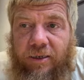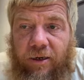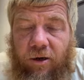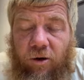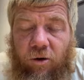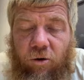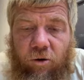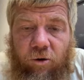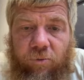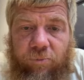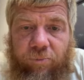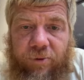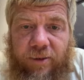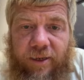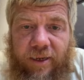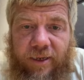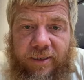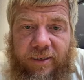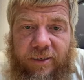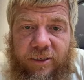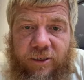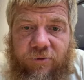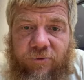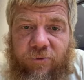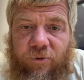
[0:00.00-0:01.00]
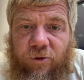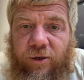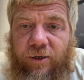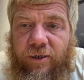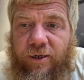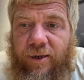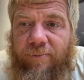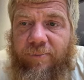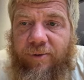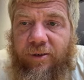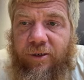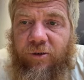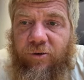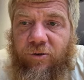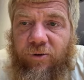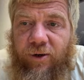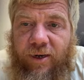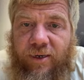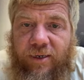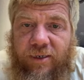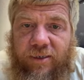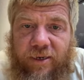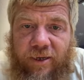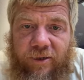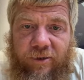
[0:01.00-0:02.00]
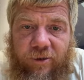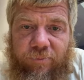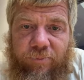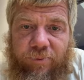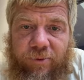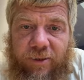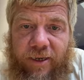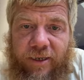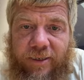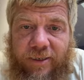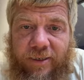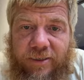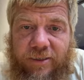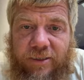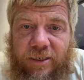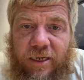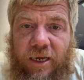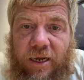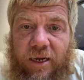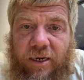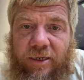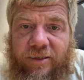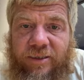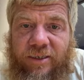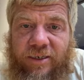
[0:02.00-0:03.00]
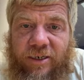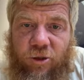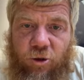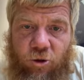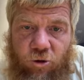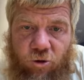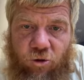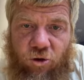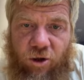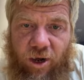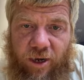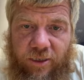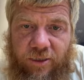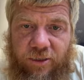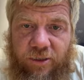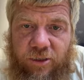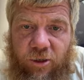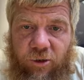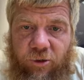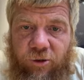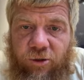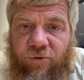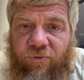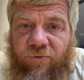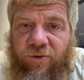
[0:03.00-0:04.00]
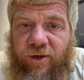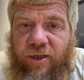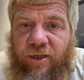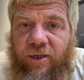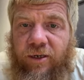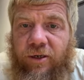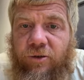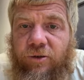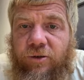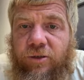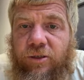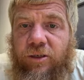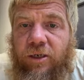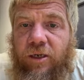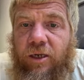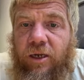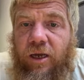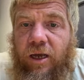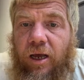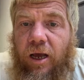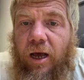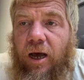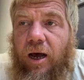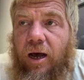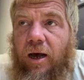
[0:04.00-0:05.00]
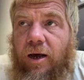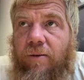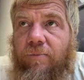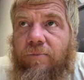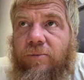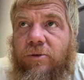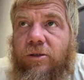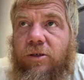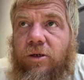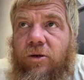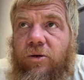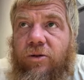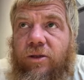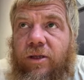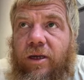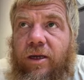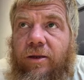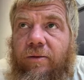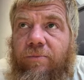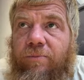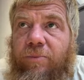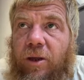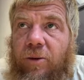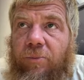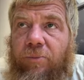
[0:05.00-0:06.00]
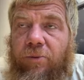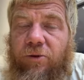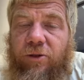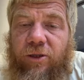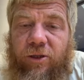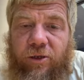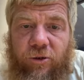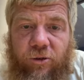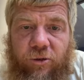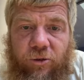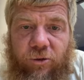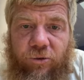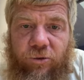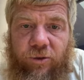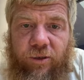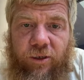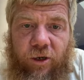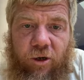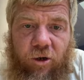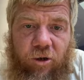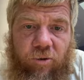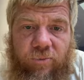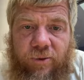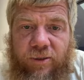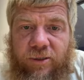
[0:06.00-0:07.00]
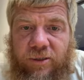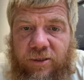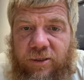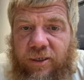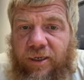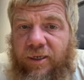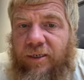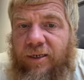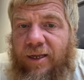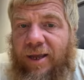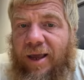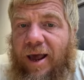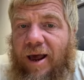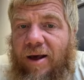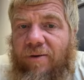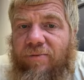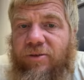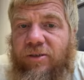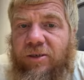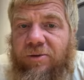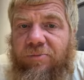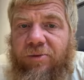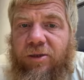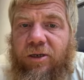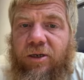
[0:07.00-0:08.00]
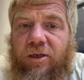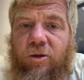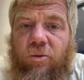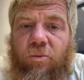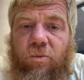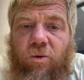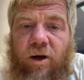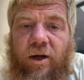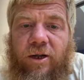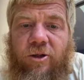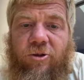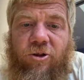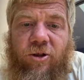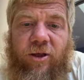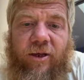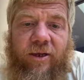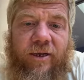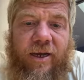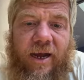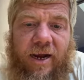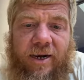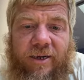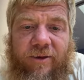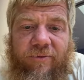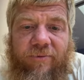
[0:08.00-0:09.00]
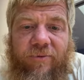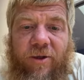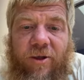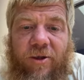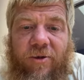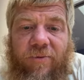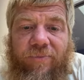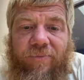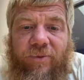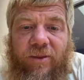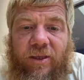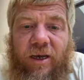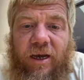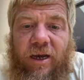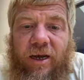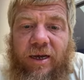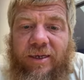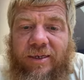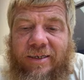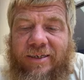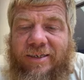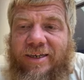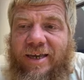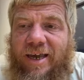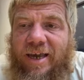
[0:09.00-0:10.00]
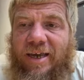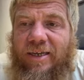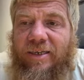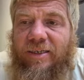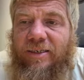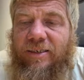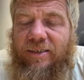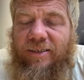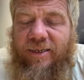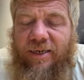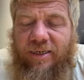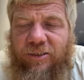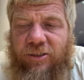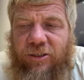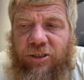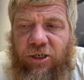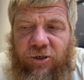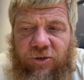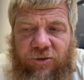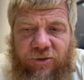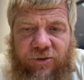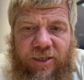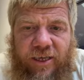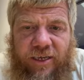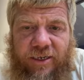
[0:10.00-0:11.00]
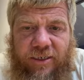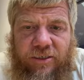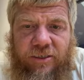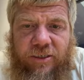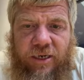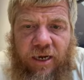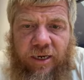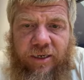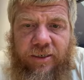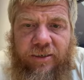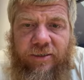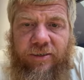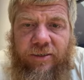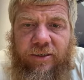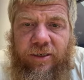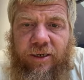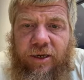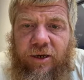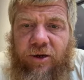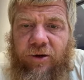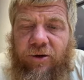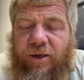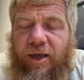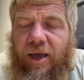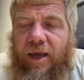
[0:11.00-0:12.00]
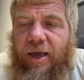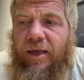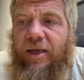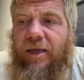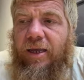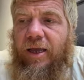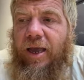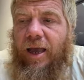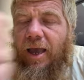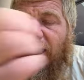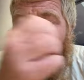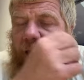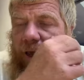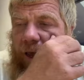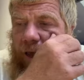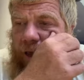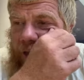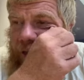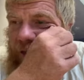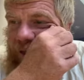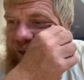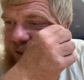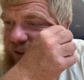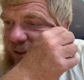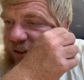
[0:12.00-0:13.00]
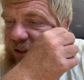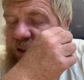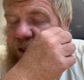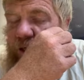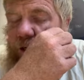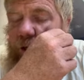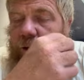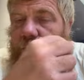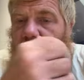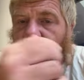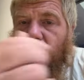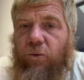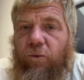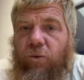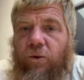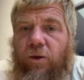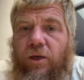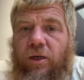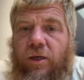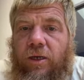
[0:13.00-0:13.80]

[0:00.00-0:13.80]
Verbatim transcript: a whole playlist for it, and I'm going to create another playlist that is just those videos. Um, so that people that are newly homeless, they, they have something to watch and kind of, uh, get, get certain things done. Okay, and so